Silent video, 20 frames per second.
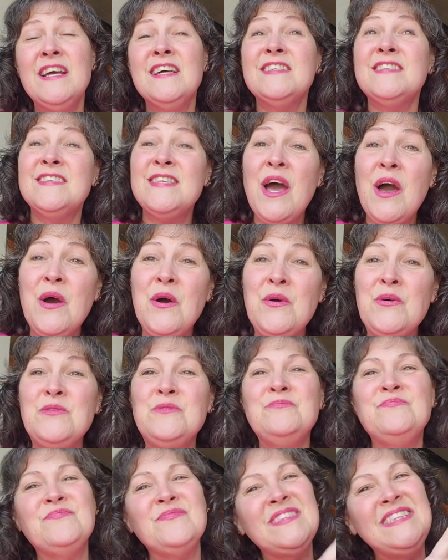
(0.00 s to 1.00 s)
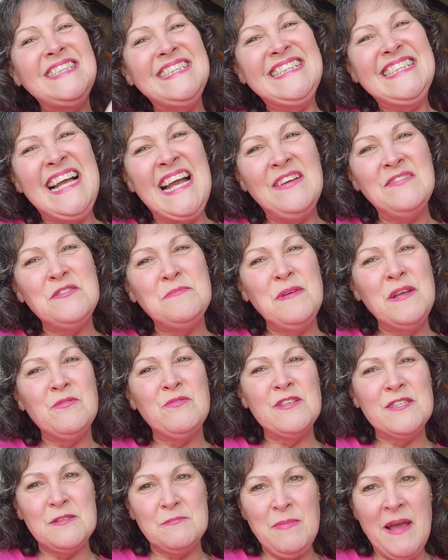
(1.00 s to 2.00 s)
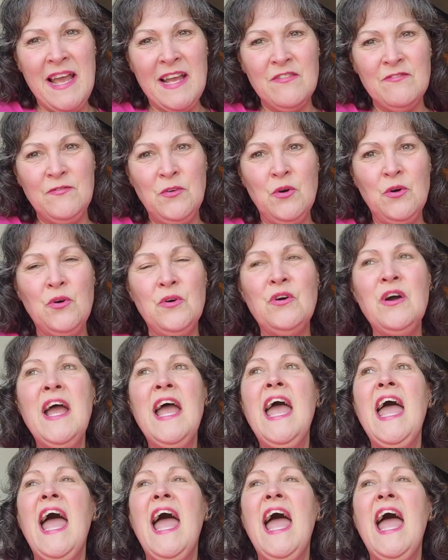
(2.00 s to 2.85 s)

So I have to be respectful